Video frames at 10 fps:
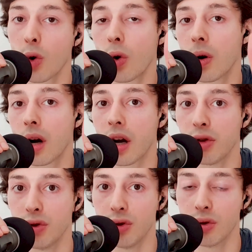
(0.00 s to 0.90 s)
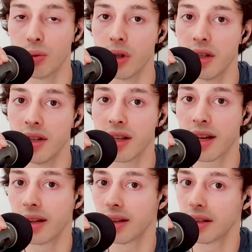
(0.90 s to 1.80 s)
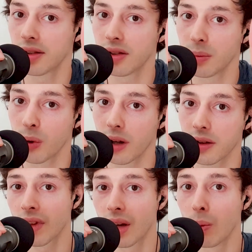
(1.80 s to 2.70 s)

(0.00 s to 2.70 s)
or I do reading and listening practice.